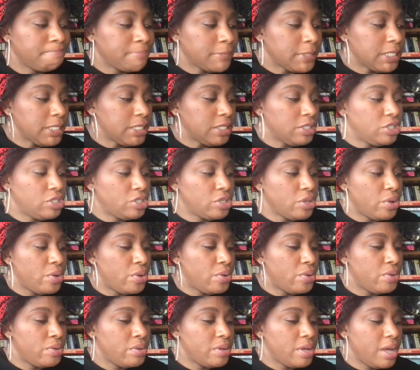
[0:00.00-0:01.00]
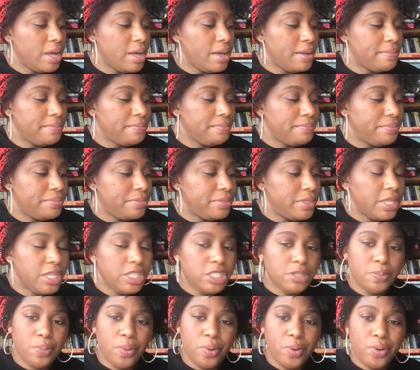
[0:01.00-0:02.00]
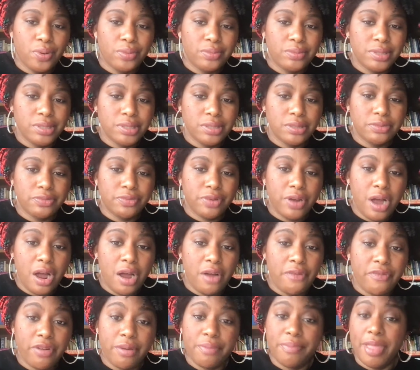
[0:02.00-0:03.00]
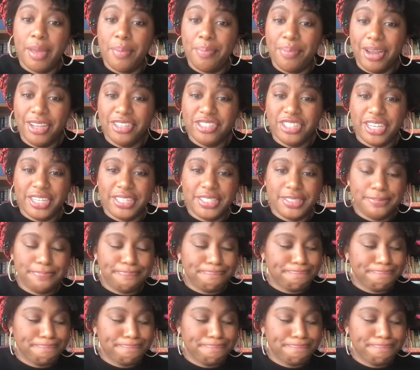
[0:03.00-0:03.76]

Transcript: And so these poems are from that project.